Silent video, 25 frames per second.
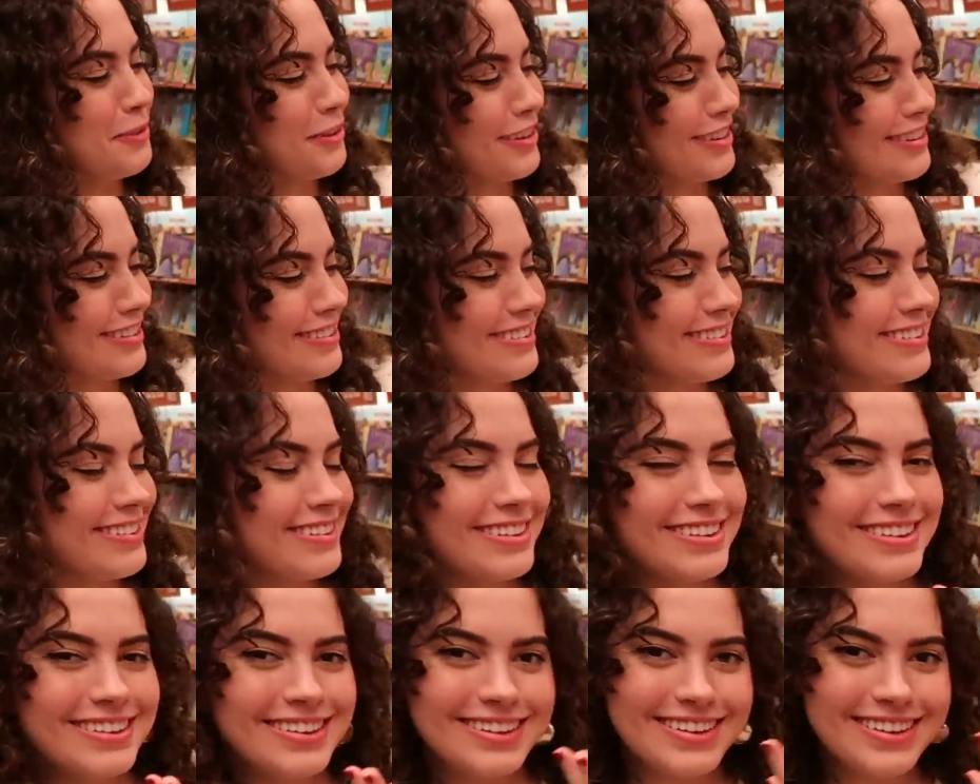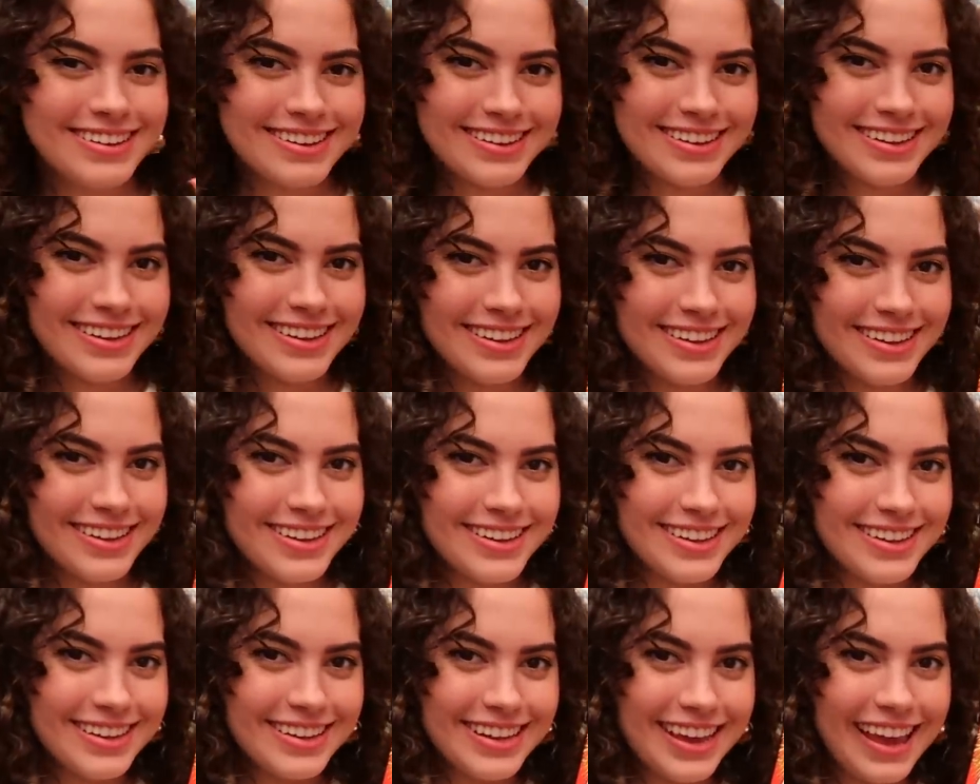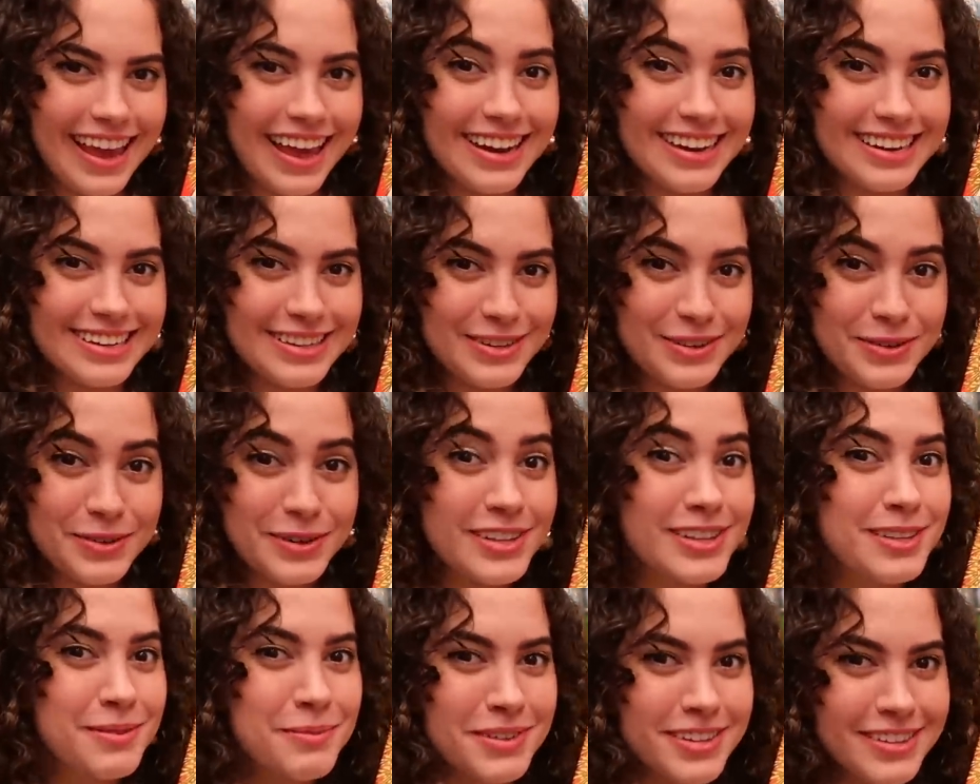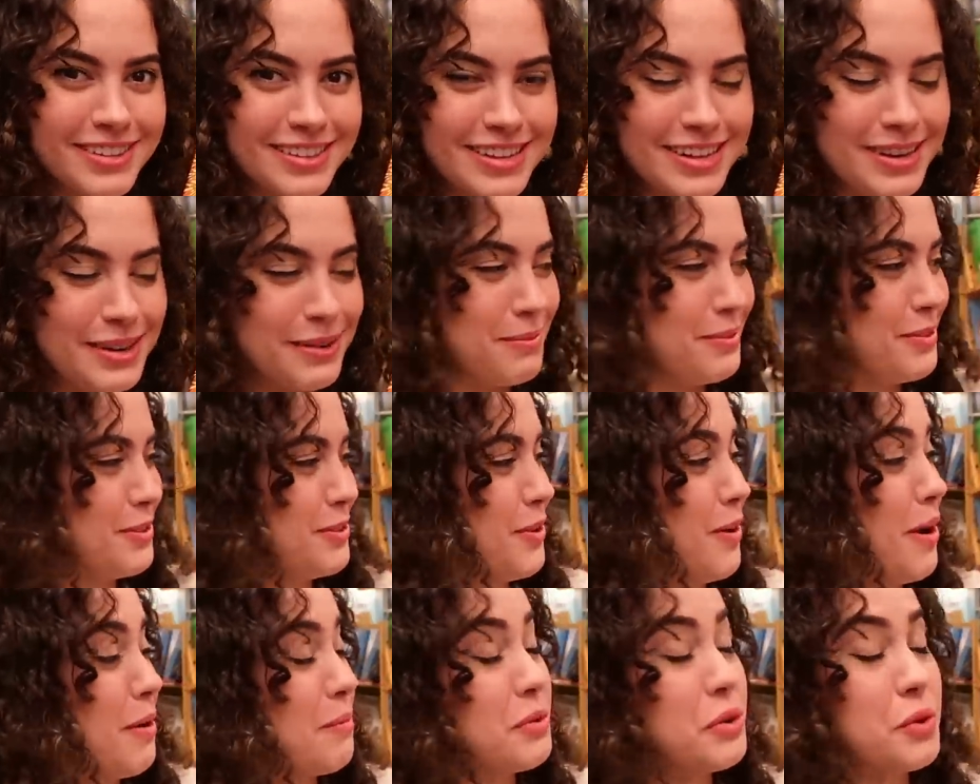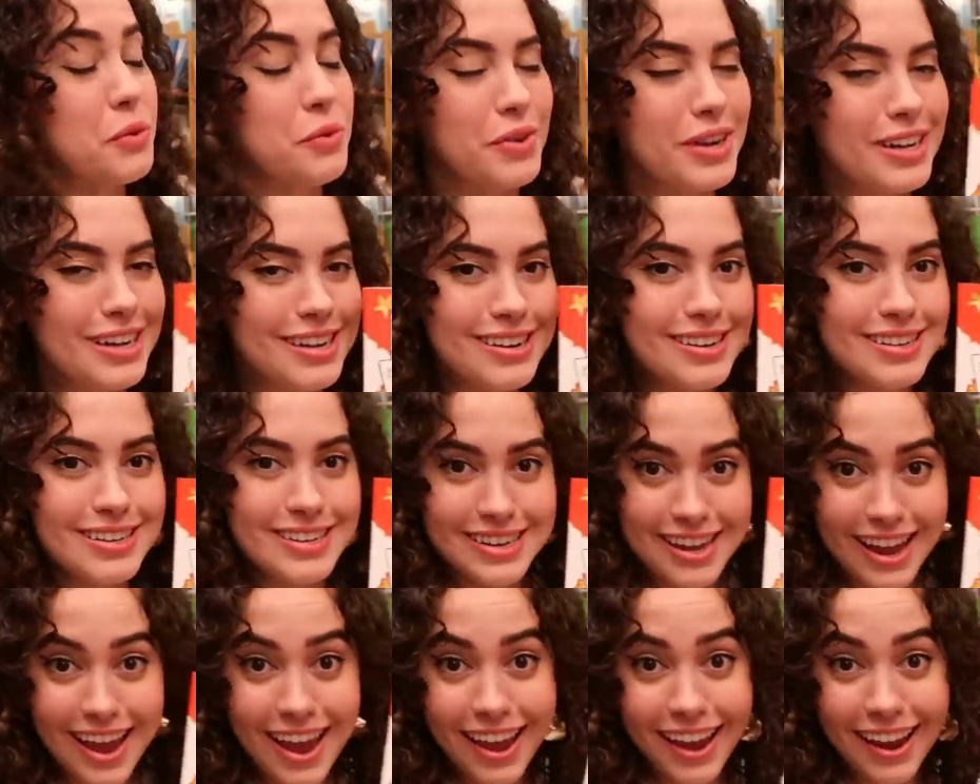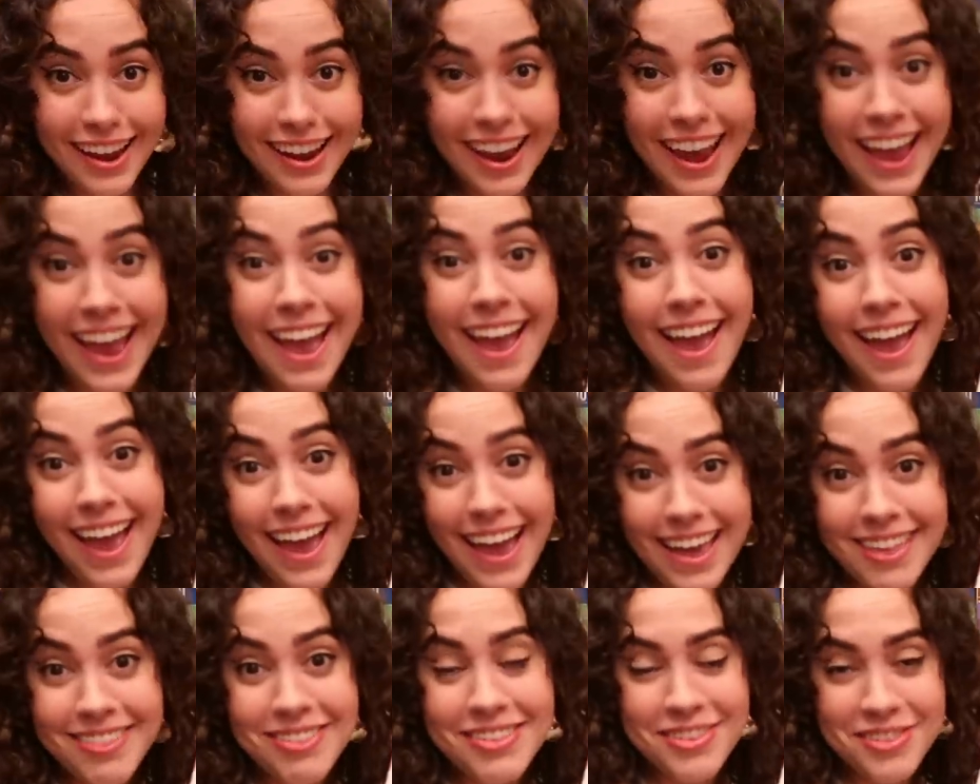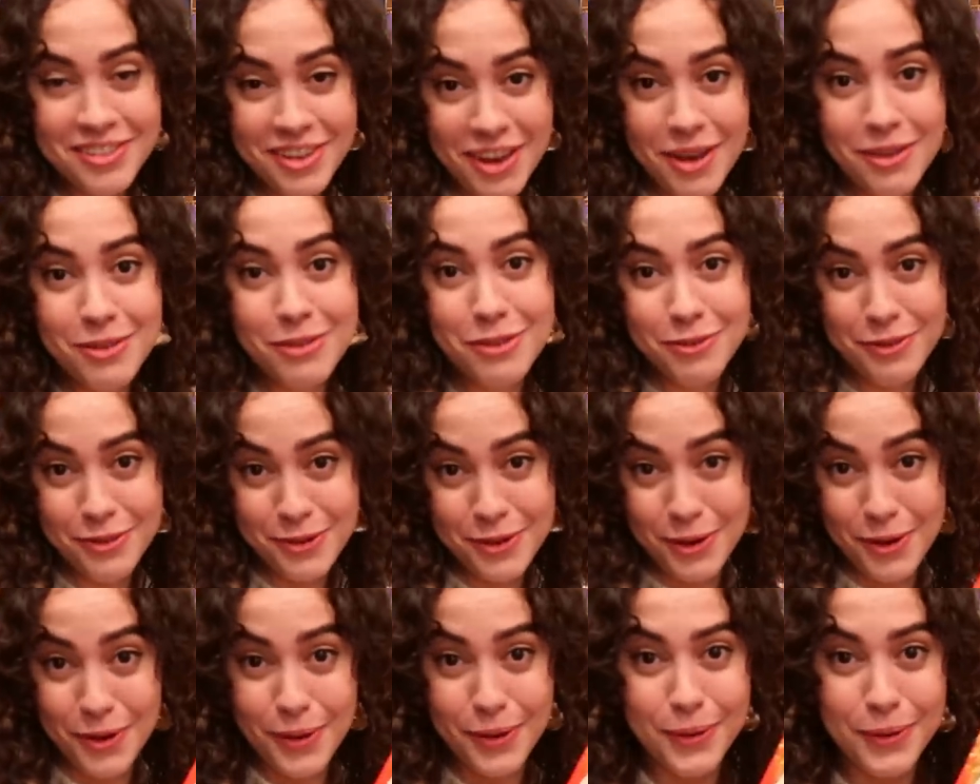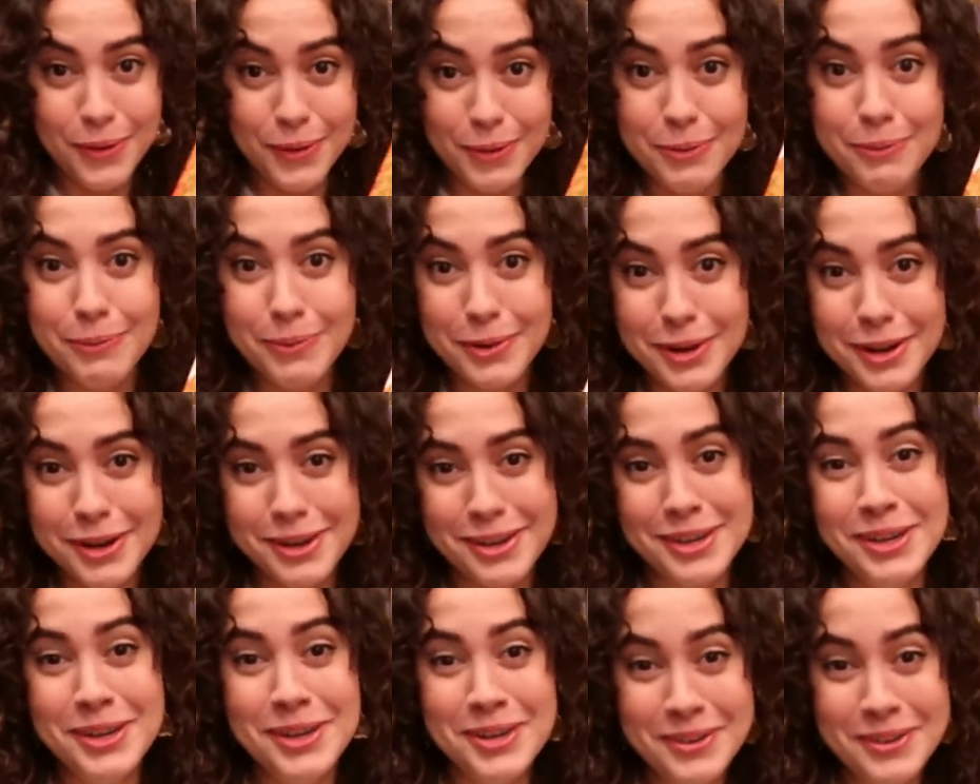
books. And it's Christmas themed, so I'm gonna read it today and this counts for a whole book